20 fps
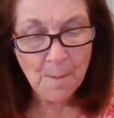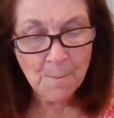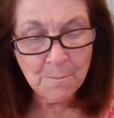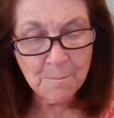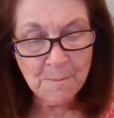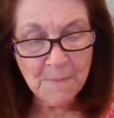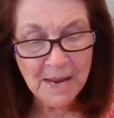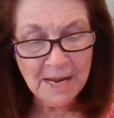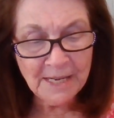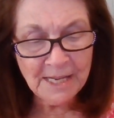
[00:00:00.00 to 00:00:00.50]

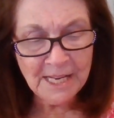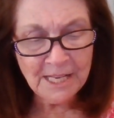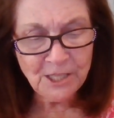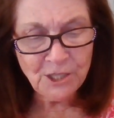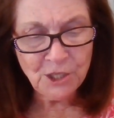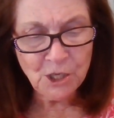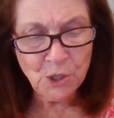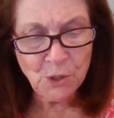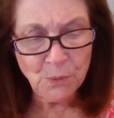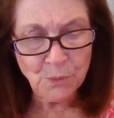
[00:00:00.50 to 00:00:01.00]
Many
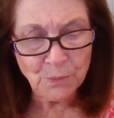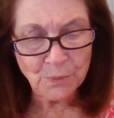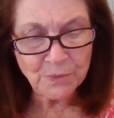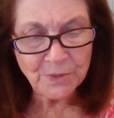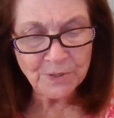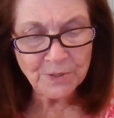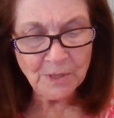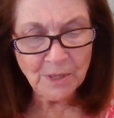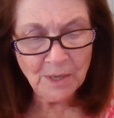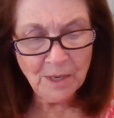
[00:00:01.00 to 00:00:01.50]

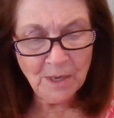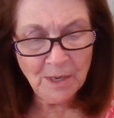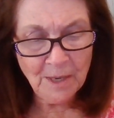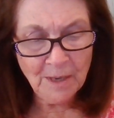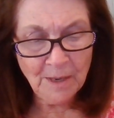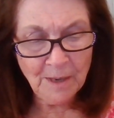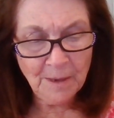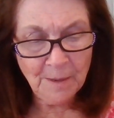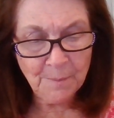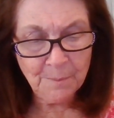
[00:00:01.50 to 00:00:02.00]
youths
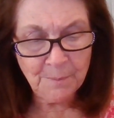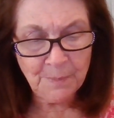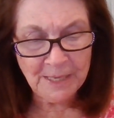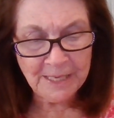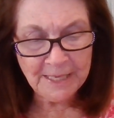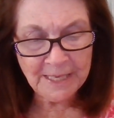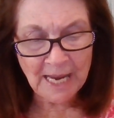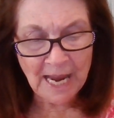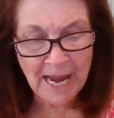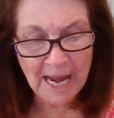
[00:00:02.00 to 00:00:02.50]

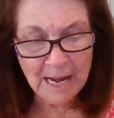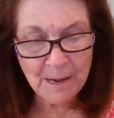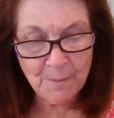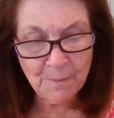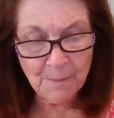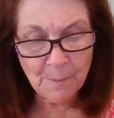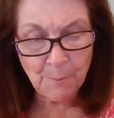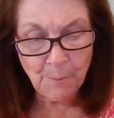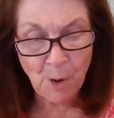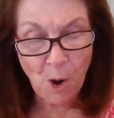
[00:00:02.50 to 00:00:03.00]

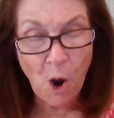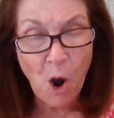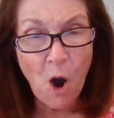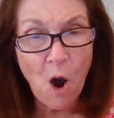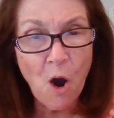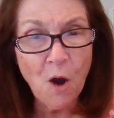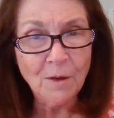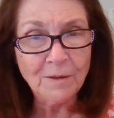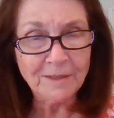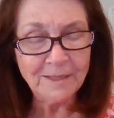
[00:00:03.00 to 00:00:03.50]
became
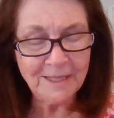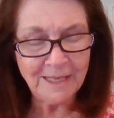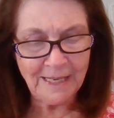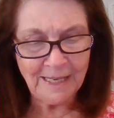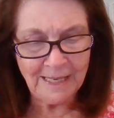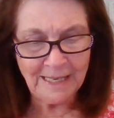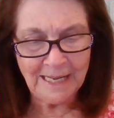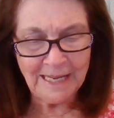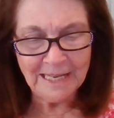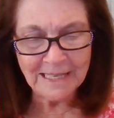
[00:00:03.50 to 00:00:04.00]
pawns
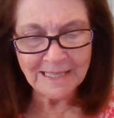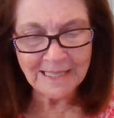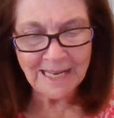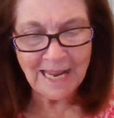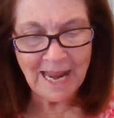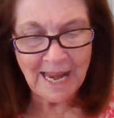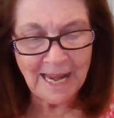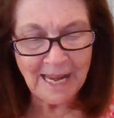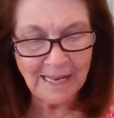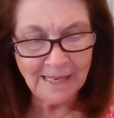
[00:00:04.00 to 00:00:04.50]
in his
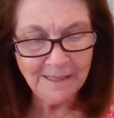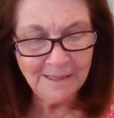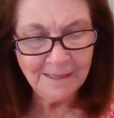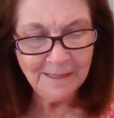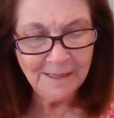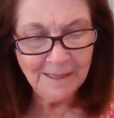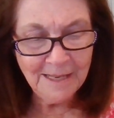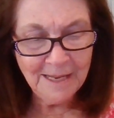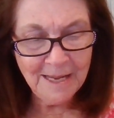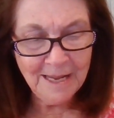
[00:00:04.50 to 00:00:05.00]
hand
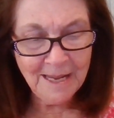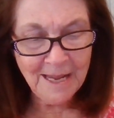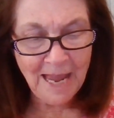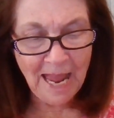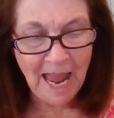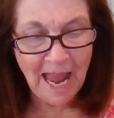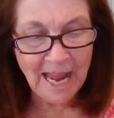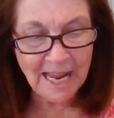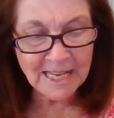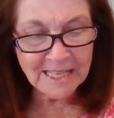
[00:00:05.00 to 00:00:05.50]

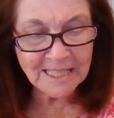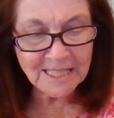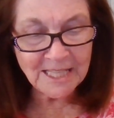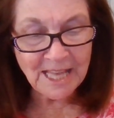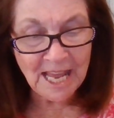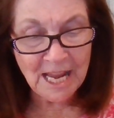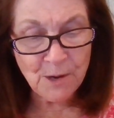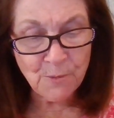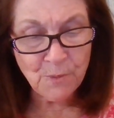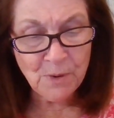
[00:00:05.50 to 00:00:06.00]
as
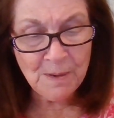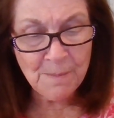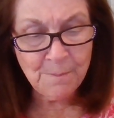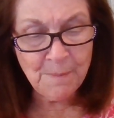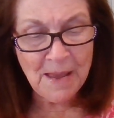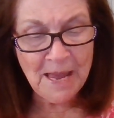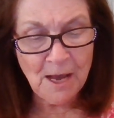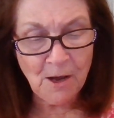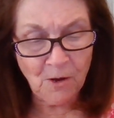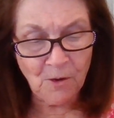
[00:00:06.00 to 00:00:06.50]
they
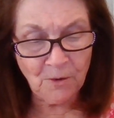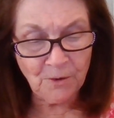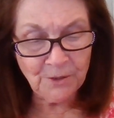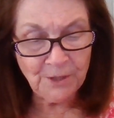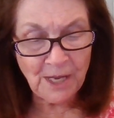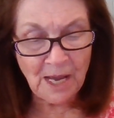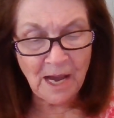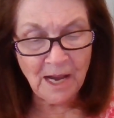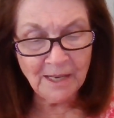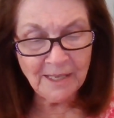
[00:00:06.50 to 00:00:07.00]

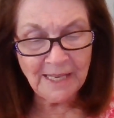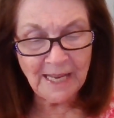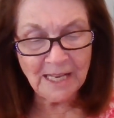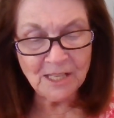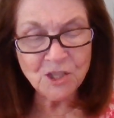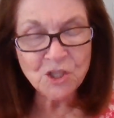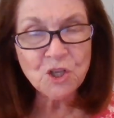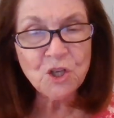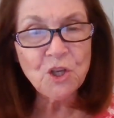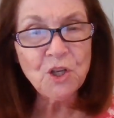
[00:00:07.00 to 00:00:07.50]
rebelled
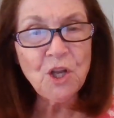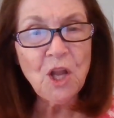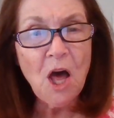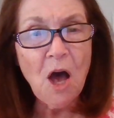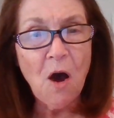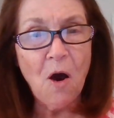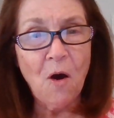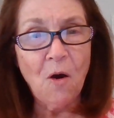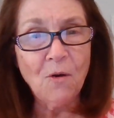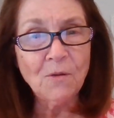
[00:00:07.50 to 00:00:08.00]
against
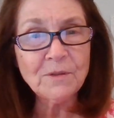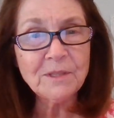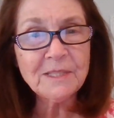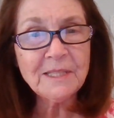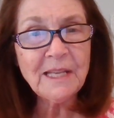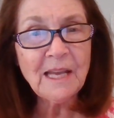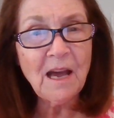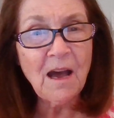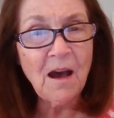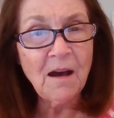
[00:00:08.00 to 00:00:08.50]

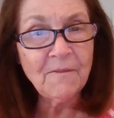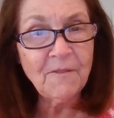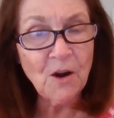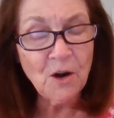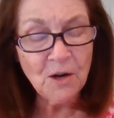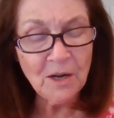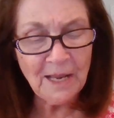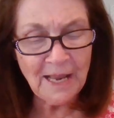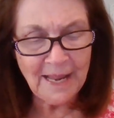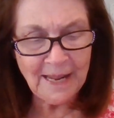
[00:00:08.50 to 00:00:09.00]
laws of
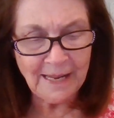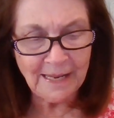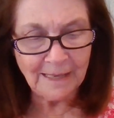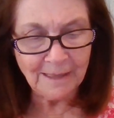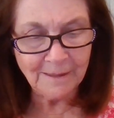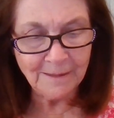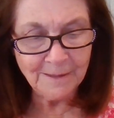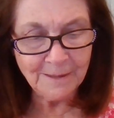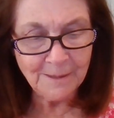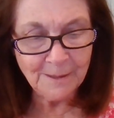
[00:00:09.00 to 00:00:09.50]
our
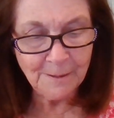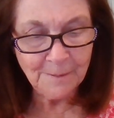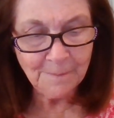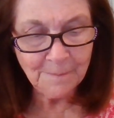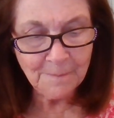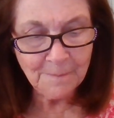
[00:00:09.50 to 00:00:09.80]
land,